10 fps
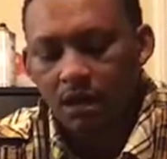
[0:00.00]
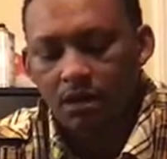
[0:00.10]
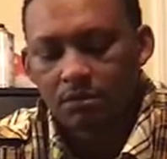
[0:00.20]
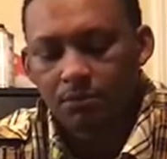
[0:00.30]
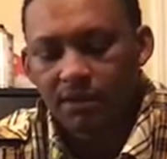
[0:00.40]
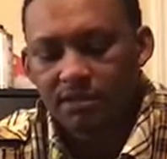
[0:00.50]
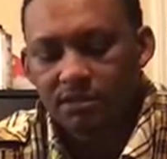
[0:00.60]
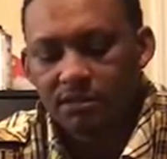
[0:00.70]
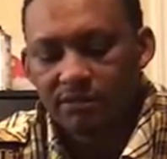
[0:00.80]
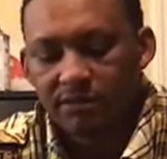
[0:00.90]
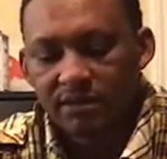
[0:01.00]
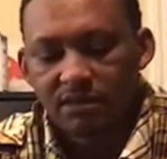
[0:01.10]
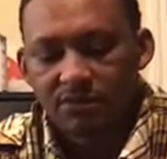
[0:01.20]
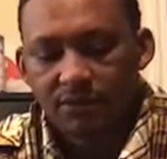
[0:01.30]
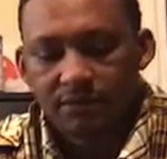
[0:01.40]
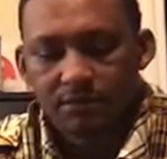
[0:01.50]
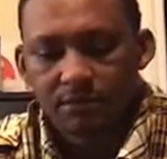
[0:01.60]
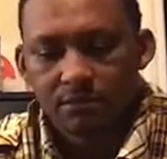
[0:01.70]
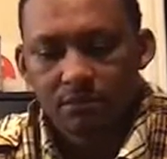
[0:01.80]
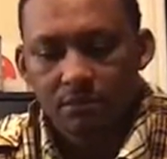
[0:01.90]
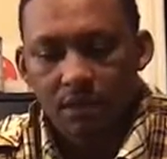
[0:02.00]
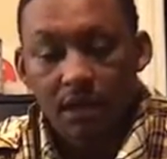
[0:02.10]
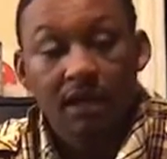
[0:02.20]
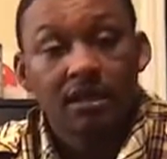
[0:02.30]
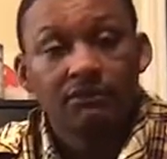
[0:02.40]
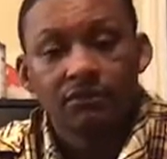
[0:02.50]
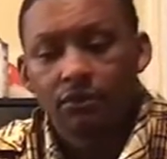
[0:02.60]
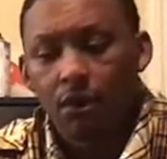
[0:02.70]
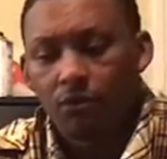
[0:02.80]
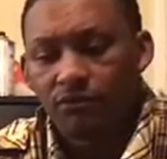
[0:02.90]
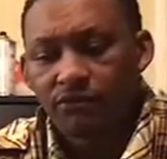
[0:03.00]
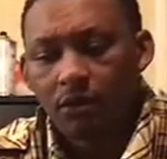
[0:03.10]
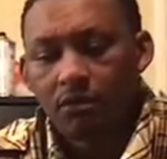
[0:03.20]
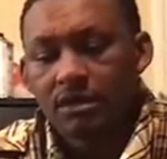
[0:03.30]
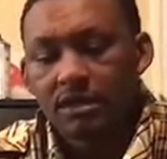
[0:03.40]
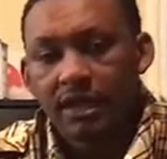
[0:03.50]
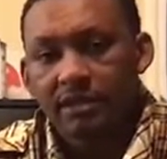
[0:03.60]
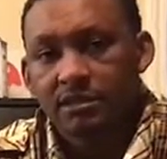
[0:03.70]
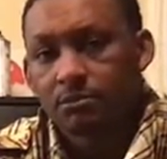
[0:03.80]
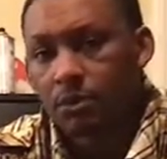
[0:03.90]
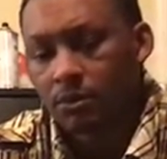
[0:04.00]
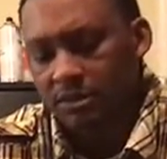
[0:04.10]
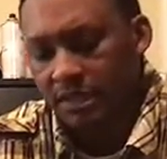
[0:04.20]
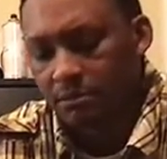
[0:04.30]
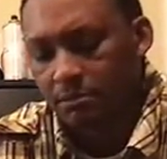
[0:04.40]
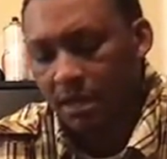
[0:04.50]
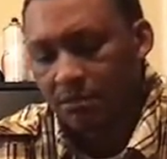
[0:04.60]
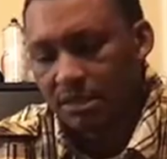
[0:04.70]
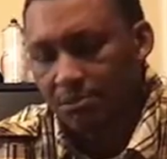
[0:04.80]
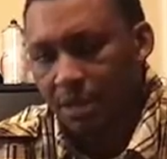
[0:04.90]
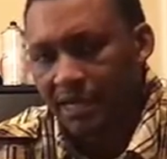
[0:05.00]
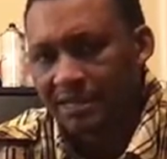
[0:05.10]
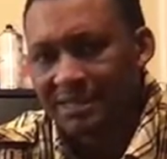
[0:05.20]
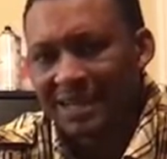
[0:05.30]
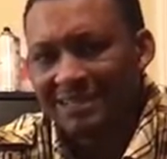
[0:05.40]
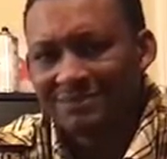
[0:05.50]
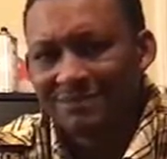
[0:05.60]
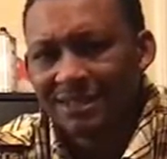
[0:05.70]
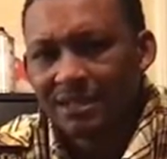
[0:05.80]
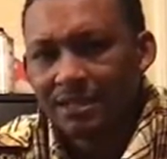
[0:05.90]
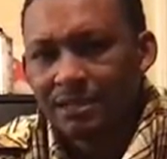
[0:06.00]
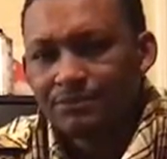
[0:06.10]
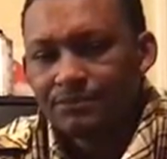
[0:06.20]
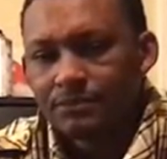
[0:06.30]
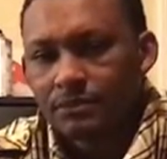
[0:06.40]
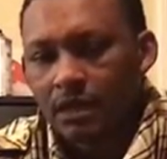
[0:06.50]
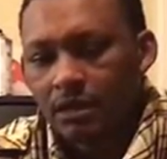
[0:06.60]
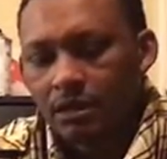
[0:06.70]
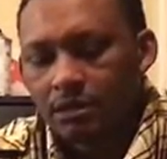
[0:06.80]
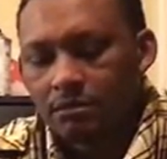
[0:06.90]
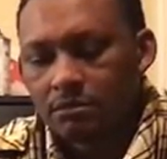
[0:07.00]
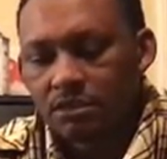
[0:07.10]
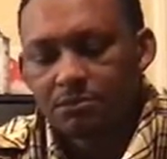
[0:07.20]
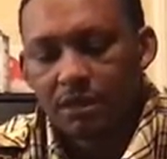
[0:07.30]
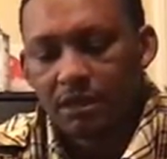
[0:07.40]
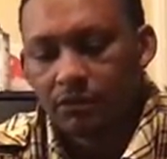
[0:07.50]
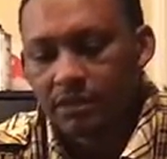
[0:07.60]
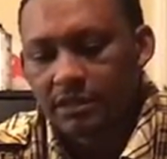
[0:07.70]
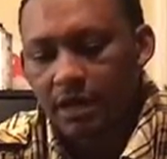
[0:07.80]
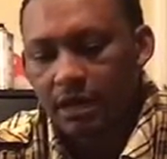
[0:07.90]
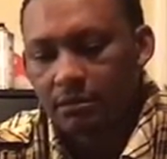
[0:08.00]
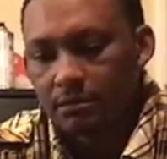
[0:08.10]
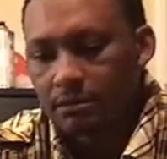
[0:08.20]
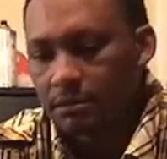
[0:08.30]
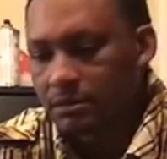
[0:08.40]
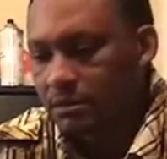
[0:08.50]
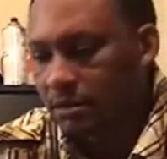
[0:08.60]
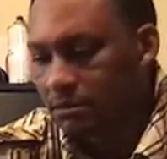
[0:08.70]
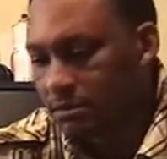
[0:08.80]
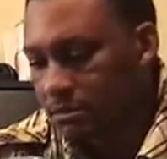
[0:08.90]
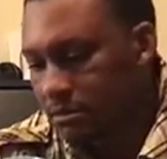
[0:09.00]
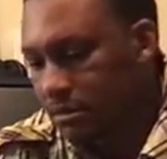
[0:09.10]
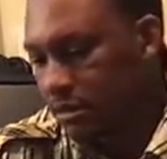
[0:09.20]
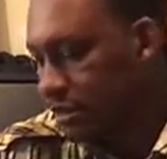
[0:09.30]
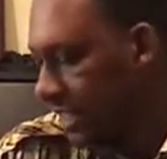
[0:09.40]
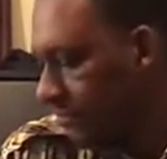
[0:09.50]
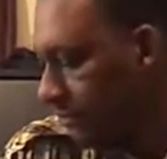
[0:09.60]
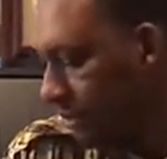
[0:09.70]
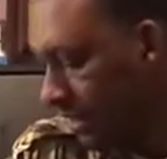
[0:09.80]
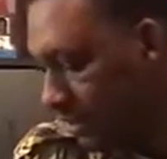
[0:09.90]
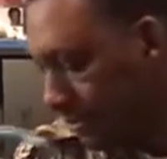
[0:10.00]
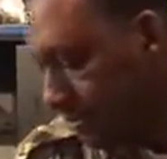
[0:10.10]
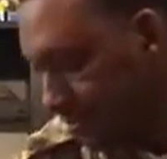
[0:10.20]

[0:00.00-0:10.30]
all the pressure can release from, and if you overflow it, it actually pours out the bottom of the bike, not the spill over the top. So it's a little safety measure.